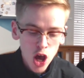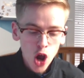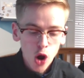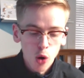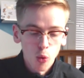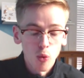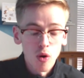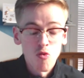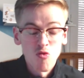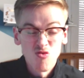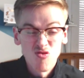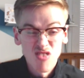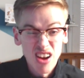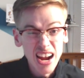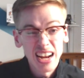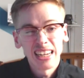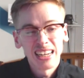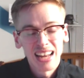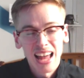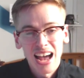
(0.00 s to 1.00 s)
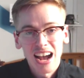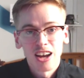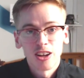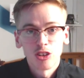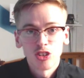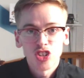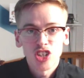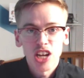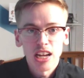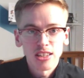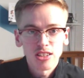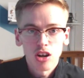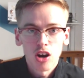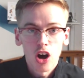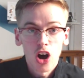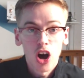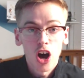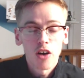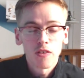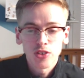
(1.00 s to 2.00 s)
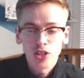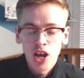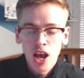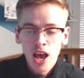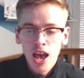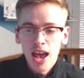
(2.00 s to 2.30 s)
We're really lacking on centre-halves.